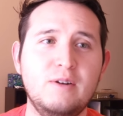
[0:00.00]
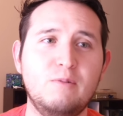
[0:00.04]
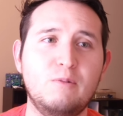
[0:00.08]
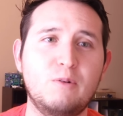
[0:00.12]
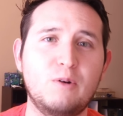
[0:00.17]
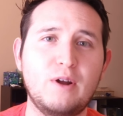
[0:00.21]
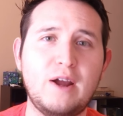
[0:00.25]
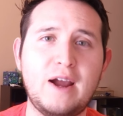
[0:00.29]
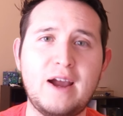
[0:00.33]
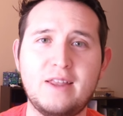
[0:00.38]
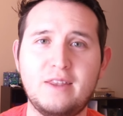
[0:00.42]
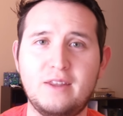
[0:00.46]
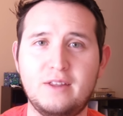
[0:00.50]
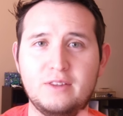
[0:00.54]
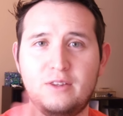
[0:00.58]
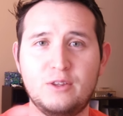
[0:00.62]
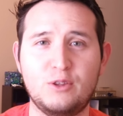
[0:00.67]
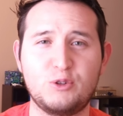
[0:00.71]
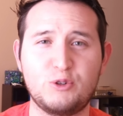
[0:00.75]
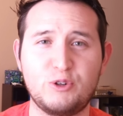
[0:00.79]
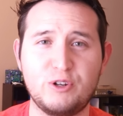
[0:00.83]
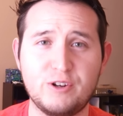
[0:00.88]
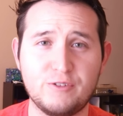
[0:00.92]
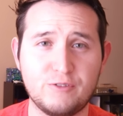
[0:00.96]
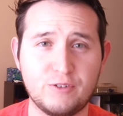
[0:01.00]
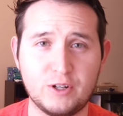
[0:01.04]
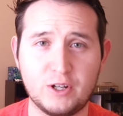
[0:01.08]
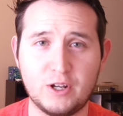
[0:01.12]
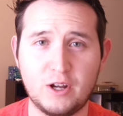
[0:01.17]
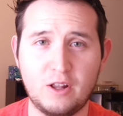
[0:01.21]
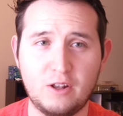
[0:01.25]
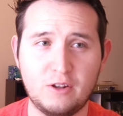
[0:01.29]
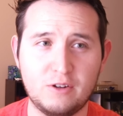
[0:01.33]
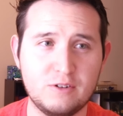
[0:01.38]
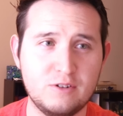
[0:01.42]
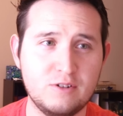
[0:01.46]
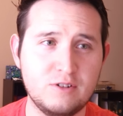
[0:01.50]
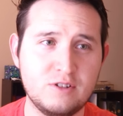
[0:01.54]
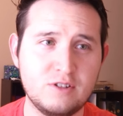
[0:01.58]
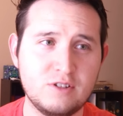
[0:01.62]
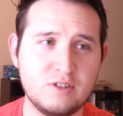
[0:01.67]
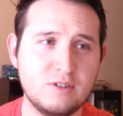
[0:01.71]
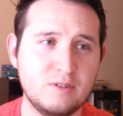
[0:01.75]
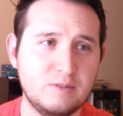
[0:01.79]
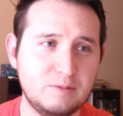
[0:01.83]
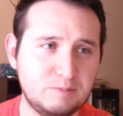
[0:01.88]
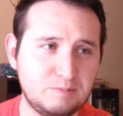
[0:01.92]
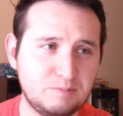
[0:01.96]
where it had like the 3 different
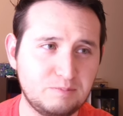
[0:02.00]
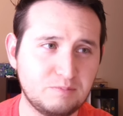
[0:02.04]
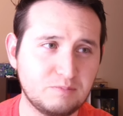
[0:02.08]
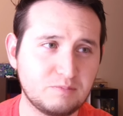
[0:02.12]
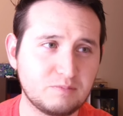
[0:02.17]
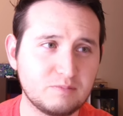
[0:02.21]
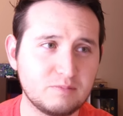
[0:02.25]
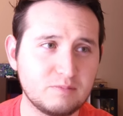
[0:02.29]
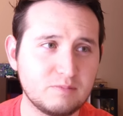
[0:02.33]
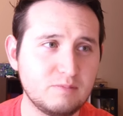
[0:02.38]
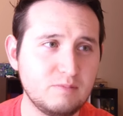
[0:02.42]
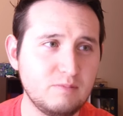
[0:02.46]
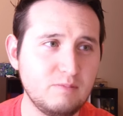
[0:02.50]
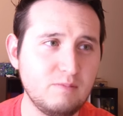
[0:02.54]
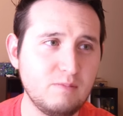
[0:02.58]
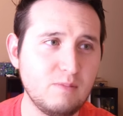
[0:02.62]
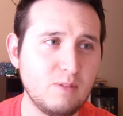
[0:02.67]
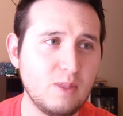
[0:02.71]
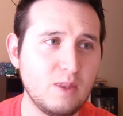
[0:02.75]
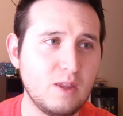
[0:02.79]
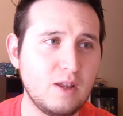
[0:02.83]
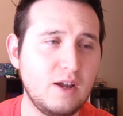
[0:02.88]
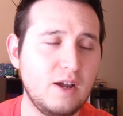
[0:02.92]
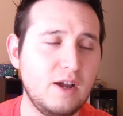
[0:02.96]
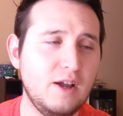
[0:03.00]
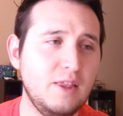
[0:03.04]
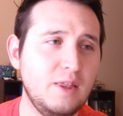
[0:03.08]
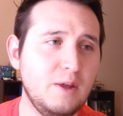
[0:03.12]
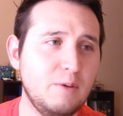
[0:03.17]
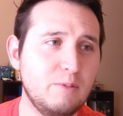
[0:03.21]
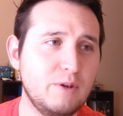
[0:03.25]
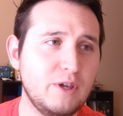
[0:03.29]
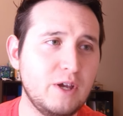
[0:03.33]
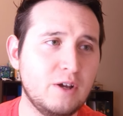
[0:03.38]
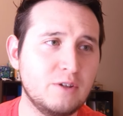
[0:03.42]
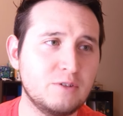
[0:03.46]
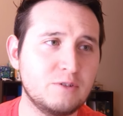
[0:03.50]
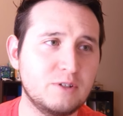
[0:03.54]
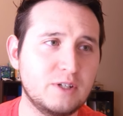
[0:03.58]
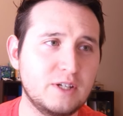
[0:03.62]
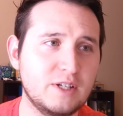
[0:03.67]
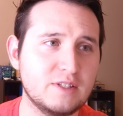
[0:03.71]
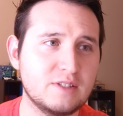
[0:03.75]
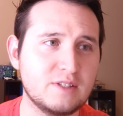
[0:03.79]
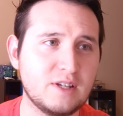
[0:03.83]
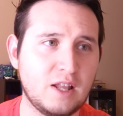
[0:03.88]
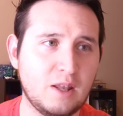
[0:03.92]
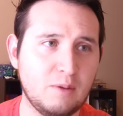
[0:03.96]
colors. And then we also
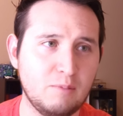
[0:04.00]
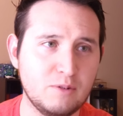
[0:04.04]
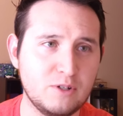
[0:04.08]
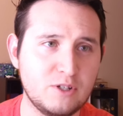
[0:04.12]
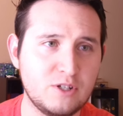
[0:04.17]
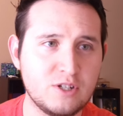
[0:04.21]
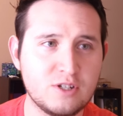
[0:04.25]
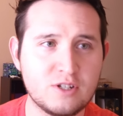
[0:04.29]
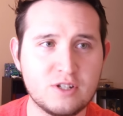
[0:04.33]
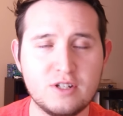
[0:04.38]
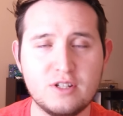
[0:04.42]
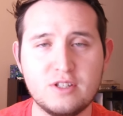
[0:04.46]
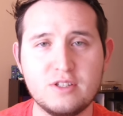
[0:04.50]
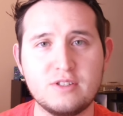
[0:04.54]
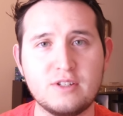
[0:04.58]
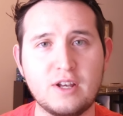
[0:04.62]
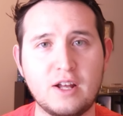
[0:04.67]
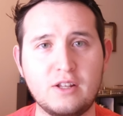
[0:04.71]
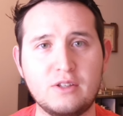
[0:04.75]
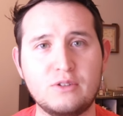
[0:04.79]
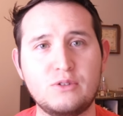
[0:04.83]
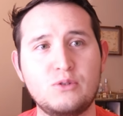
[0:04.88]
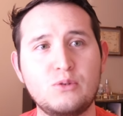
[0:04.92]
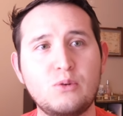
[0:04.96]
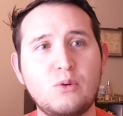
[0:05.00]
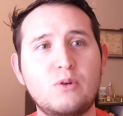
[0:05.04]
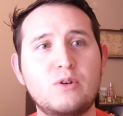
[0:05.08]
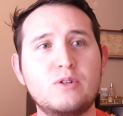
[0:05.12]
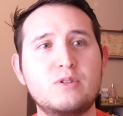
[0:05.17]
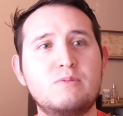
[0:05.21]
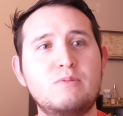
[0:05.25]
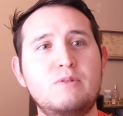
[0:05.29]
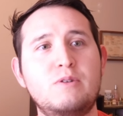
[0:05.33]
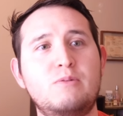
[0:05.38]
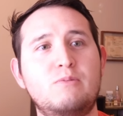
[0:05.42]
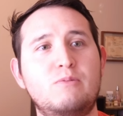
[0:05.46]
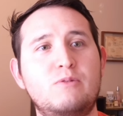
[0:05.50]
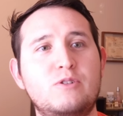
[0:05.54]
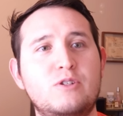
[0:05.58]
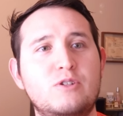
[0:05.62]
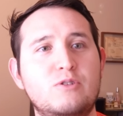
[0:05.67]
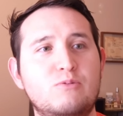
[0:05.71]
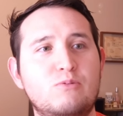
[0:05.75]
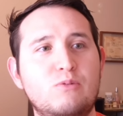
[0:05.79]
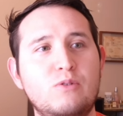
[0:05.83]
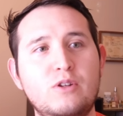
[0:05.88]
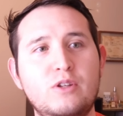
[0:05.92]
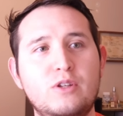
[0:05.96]
get Silent Magician, Silent Swordsman, which
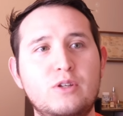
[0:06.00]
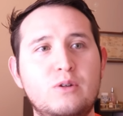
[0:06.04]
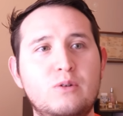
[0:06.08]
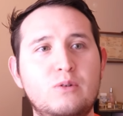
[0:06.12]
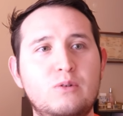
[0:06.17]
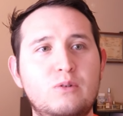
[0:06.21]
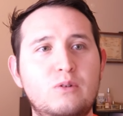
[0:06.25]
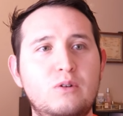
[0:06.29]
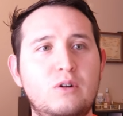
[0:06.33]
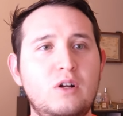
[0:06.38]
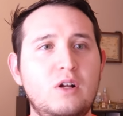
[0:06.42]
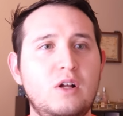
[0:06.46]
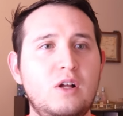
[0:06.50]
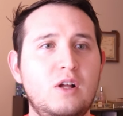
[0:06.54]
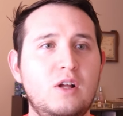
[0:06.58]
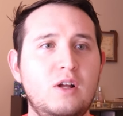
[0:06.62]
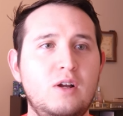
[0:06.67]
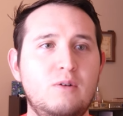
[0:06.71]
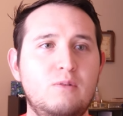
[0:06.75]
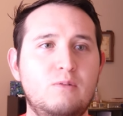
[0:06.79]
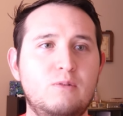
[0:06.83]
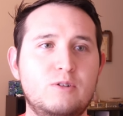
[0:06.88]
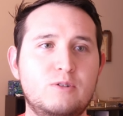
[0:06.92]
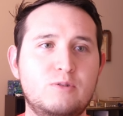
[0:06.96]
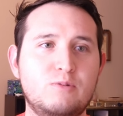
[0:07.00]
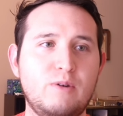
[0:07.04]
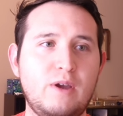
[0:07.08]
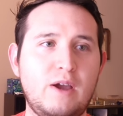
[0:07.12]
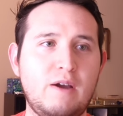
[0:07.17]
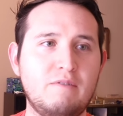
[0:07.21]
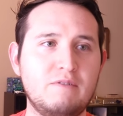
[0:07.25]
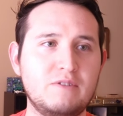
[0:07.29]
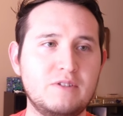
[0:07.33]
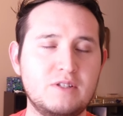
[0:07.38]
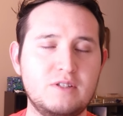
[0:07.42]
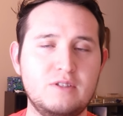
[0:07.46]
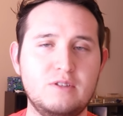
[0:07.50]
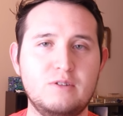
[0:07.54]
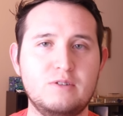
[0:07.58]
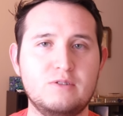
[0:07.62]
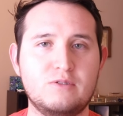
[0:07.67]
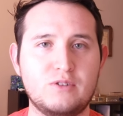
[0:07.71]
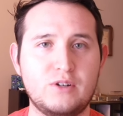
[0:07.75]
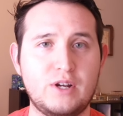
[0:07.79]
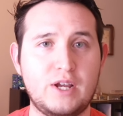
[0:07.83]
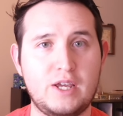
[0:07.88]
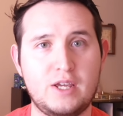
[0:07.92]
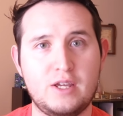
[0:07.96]
is really cool, which we haven't seen
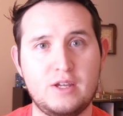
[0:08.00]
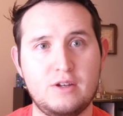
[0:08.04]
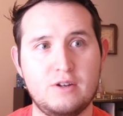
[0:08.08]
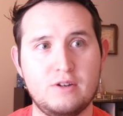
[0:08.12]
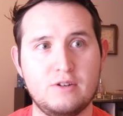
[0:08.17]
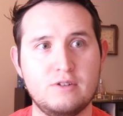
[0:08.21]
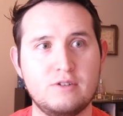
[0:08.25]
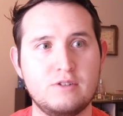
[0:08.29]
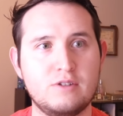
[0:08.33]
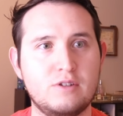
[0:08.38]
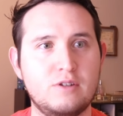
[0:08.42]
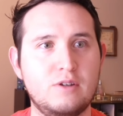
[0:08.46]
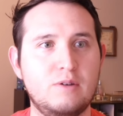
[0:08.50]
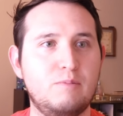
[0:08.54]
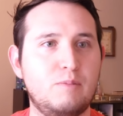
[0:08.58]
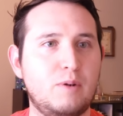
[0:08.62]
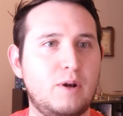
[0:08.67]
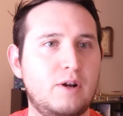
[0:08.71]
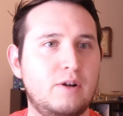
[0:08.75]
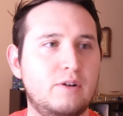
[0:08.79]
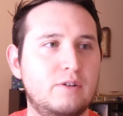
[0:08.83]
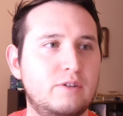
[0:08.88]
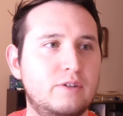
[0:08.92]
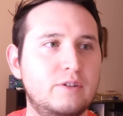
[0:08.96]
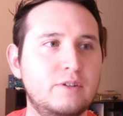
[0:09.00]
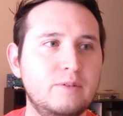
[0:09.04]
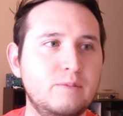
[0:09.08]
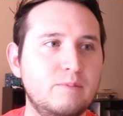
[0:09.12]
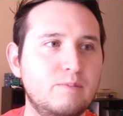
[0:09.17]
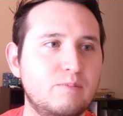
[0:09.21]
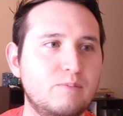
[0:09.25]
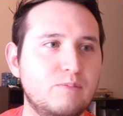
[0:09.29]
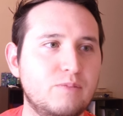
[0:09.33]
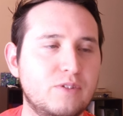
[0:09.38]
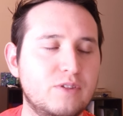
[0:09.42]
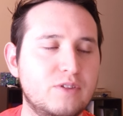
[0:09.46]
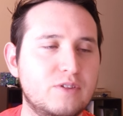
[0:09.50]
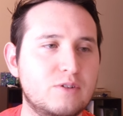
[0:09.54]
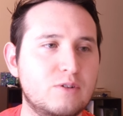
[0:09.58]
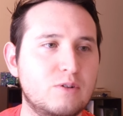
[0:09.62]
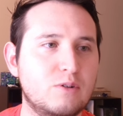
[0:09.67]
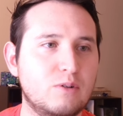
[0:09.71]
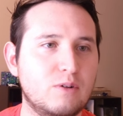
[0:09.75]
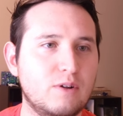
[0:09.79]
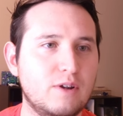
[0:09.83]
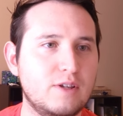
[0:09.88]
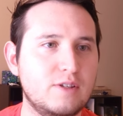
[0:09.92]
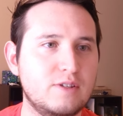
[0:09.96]
those for 8 years, apparently. It's
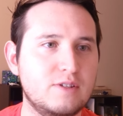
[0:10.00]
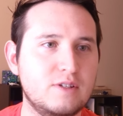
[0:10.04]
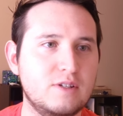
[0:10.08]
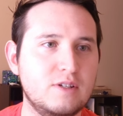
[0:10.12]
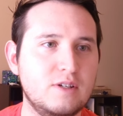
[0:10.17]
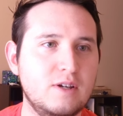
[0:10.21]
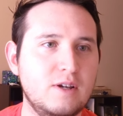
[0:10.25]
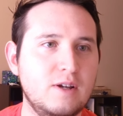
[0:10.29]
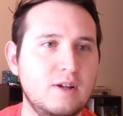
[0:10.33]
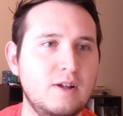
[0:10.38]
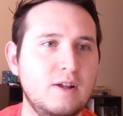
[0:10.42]
crazy.